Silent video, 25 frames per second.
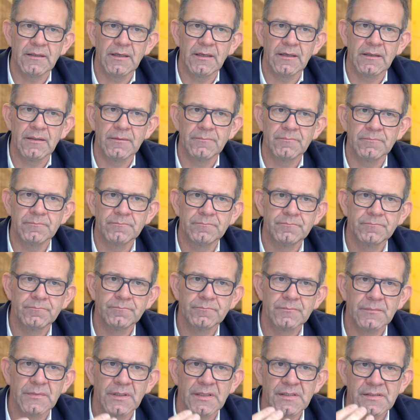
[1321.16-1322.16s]
a, um,
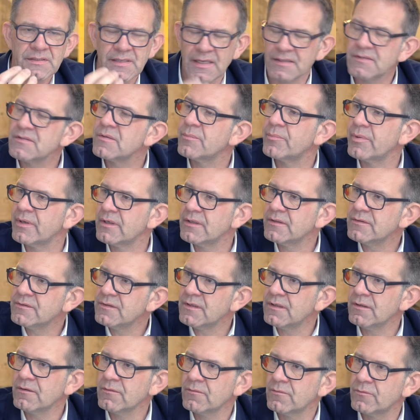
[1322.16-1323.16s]
a,
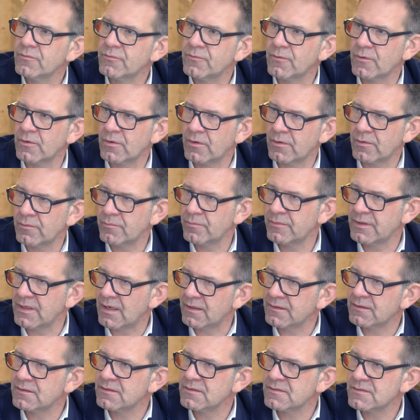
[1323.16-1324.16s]
sensibility for the
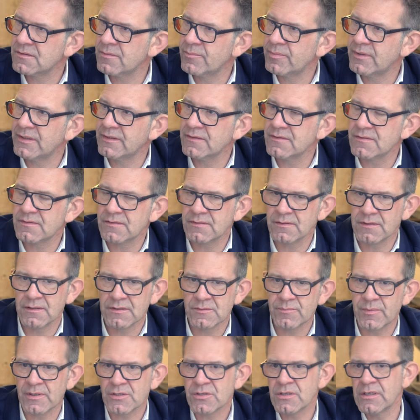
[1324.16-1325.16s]
other disciplines,
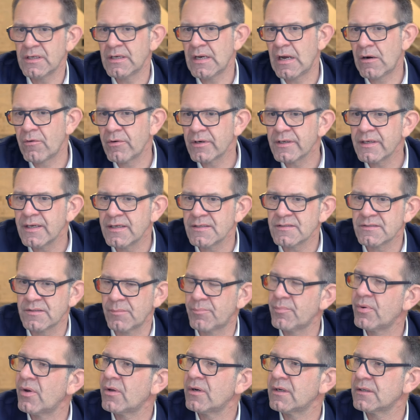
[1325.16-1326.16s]
especially in our case, the
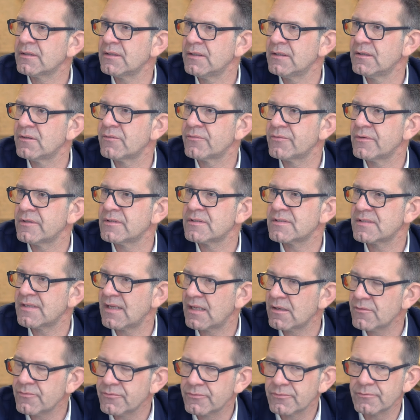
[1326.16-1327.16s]
product in of
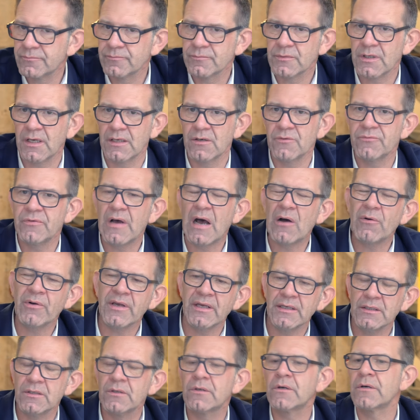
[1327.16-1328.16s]
itself. Kind of how
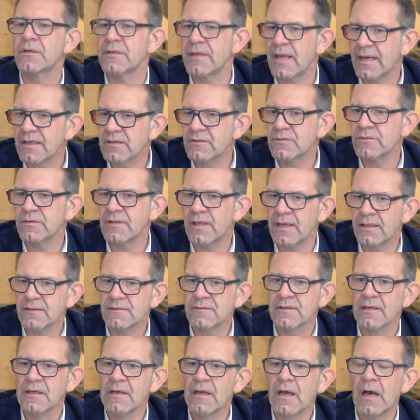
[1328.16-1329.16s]
can you connect to
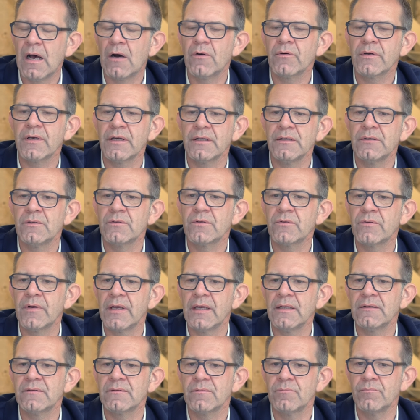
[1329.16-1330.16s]
that? How can you
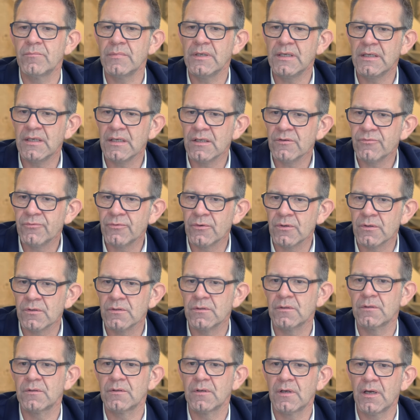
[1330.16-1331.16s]
create
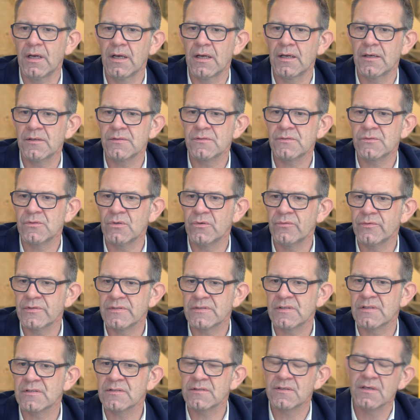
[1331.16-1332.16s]
meaningful uh,
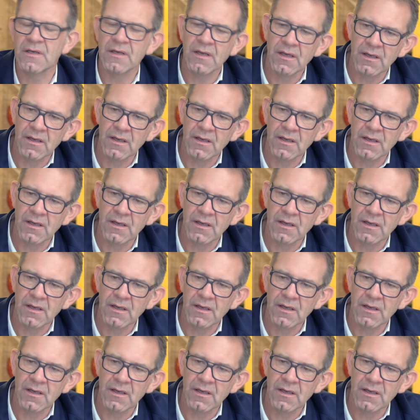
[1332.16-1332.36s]
services